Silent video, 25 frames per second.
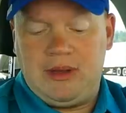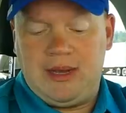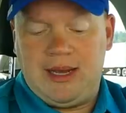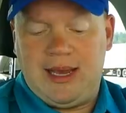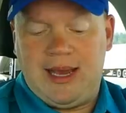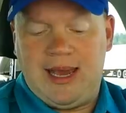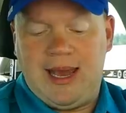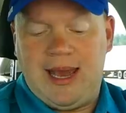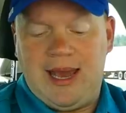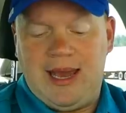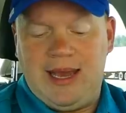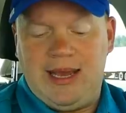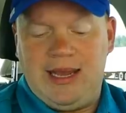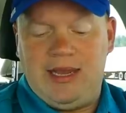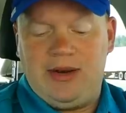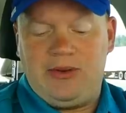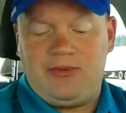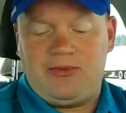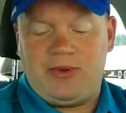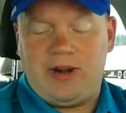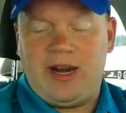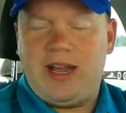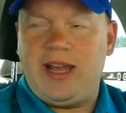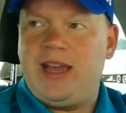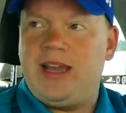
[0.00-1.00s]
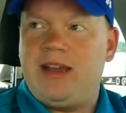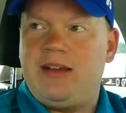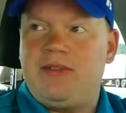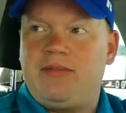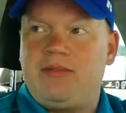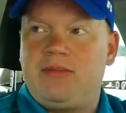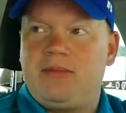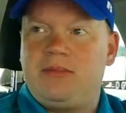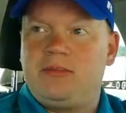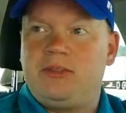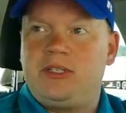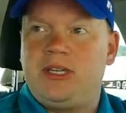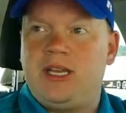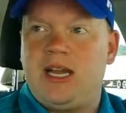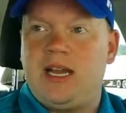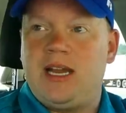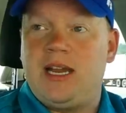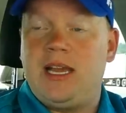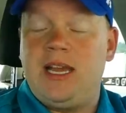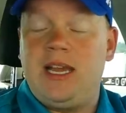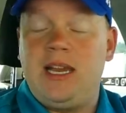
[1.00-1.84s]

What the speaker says: Cane rat from China.